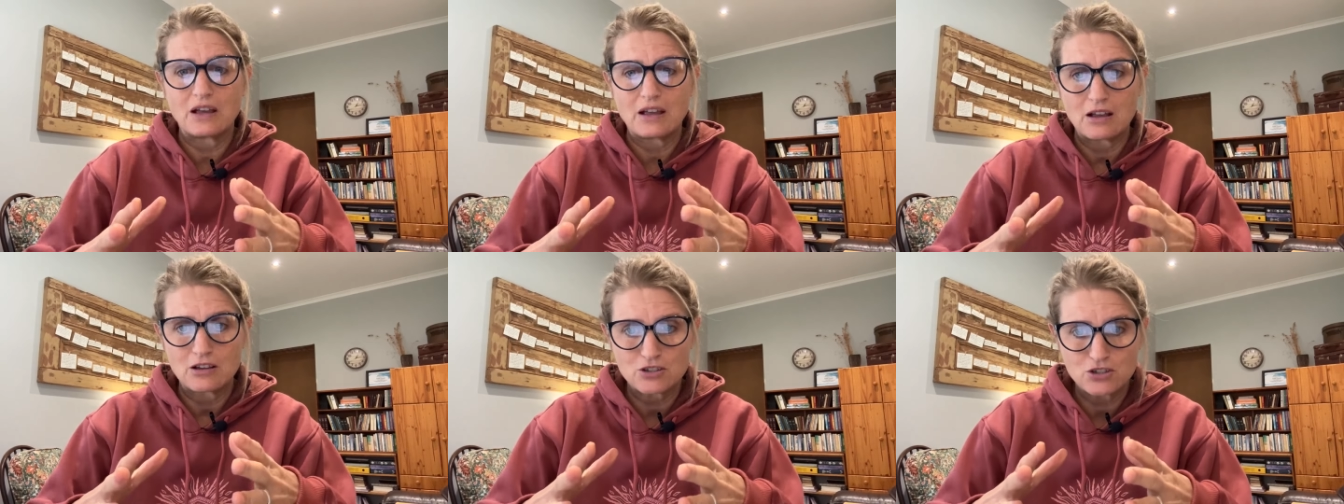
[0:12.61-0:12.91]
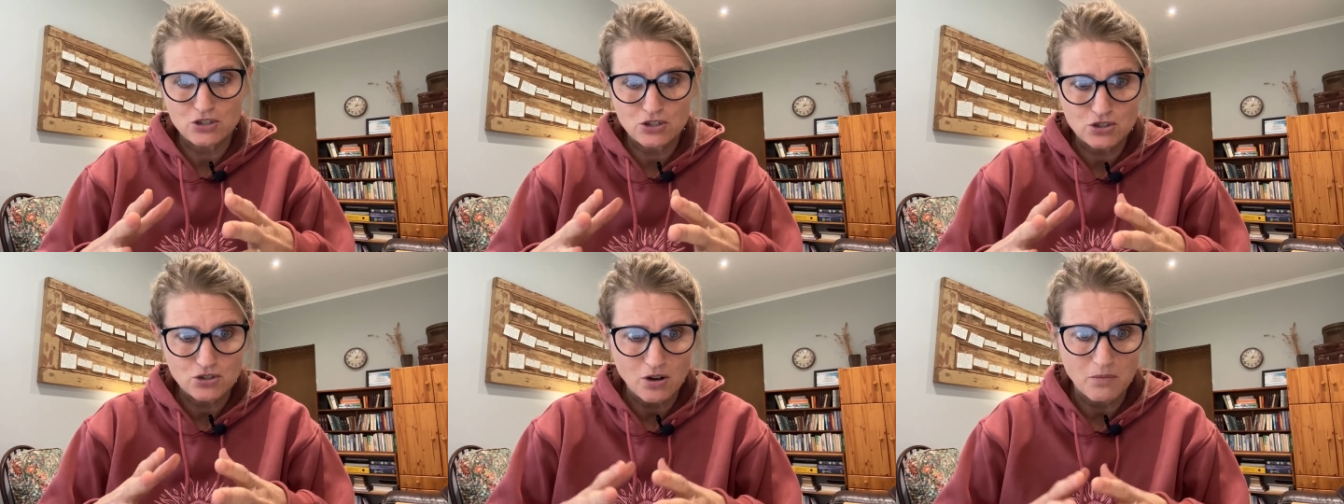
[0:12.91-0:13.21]

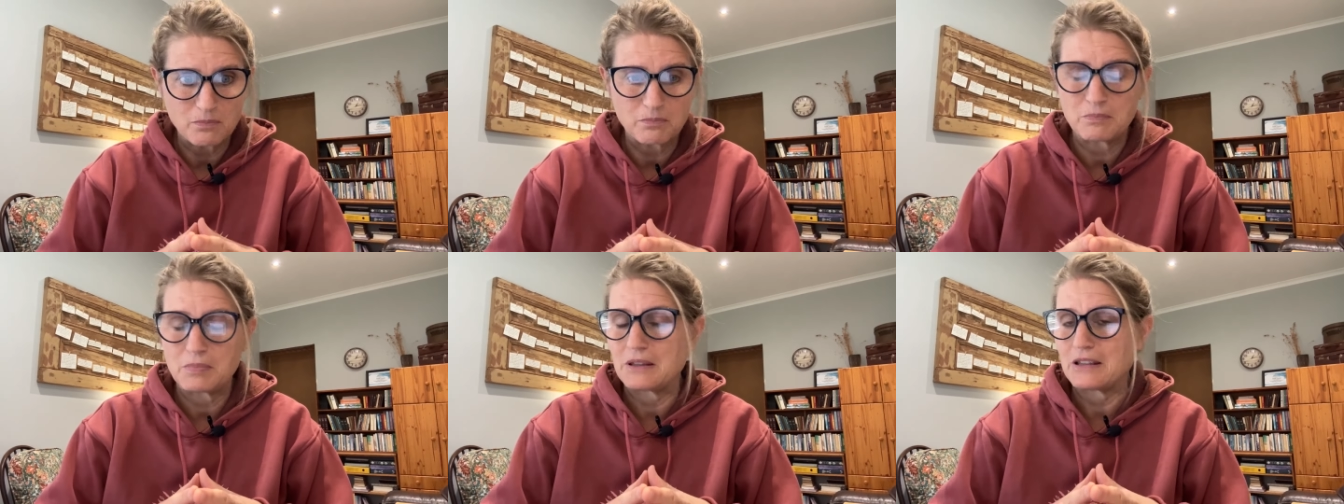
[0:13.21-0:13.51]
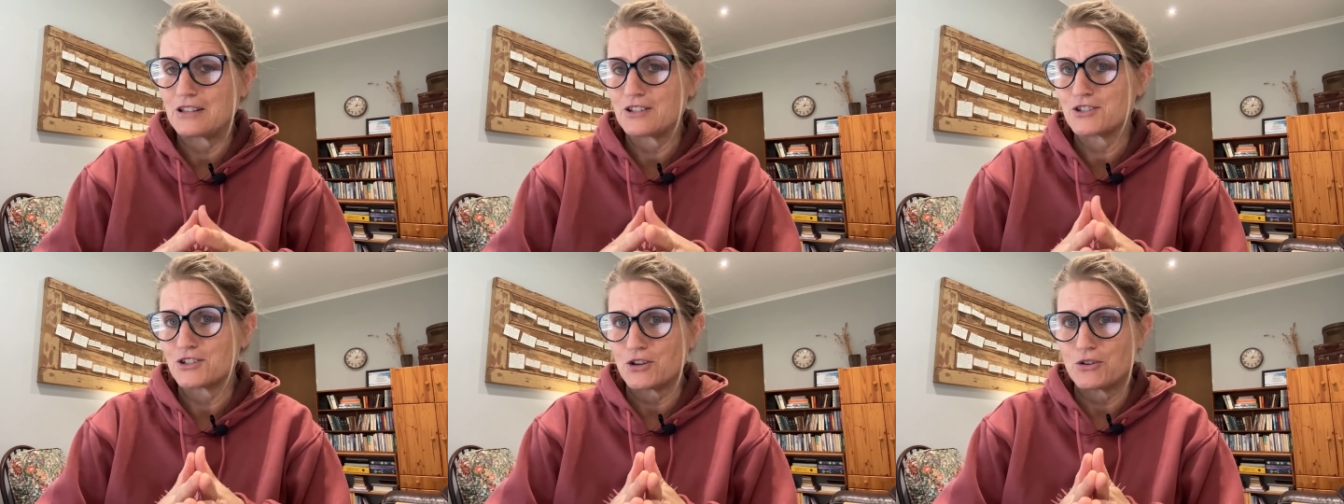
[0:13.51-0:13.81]
stop
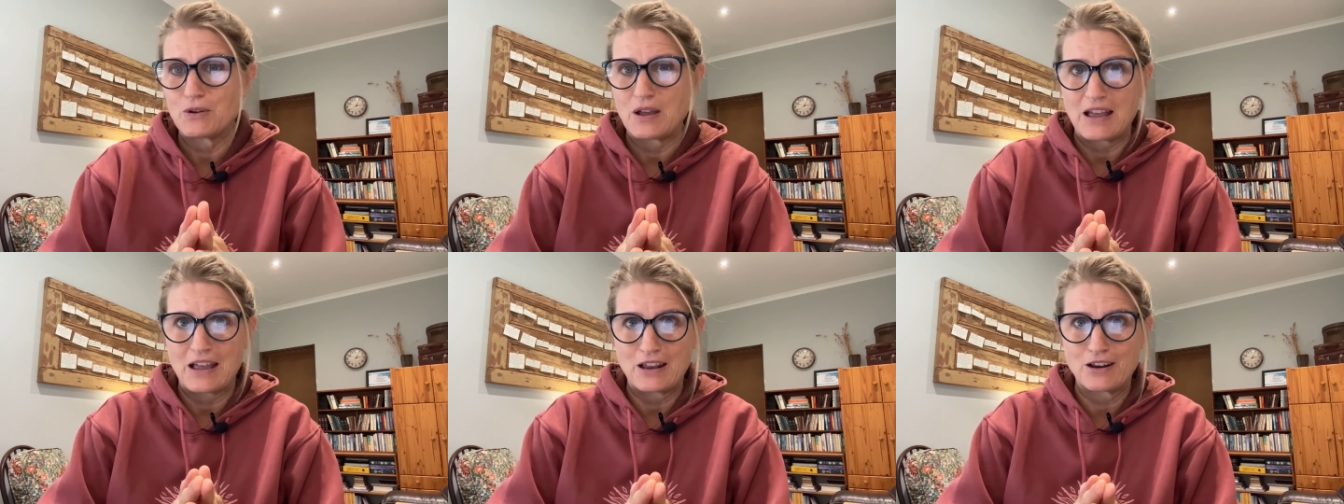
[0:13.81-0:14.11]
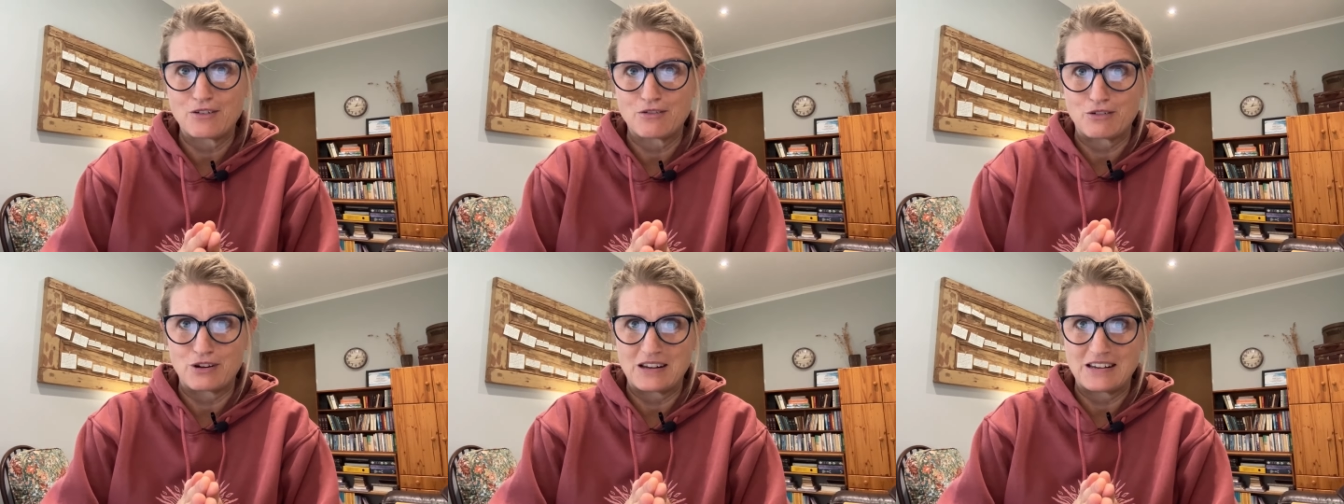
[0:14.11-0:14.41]
being so
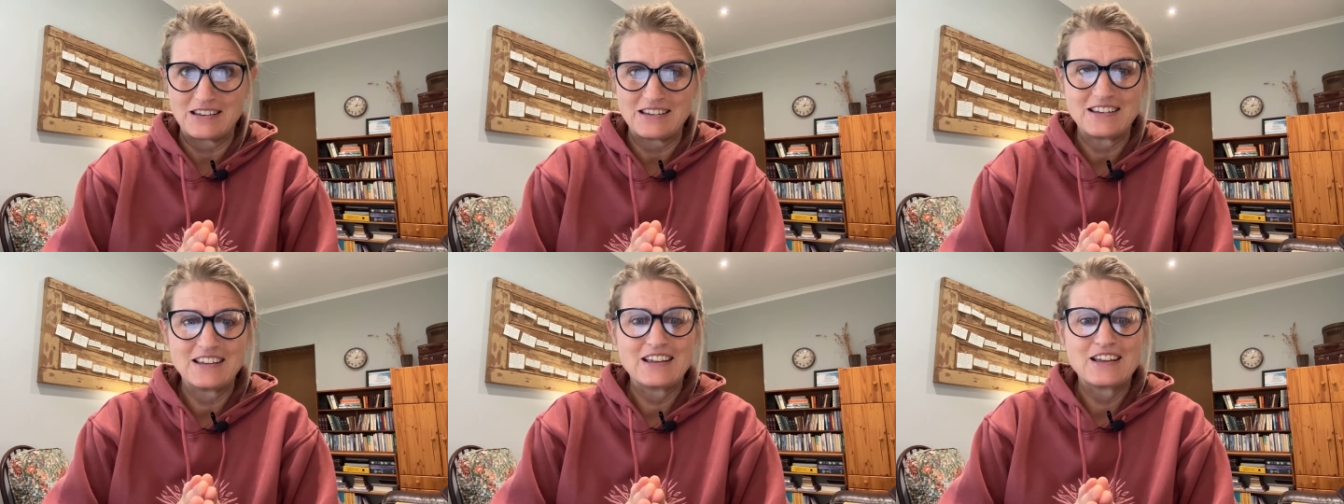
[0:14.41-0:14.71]
angry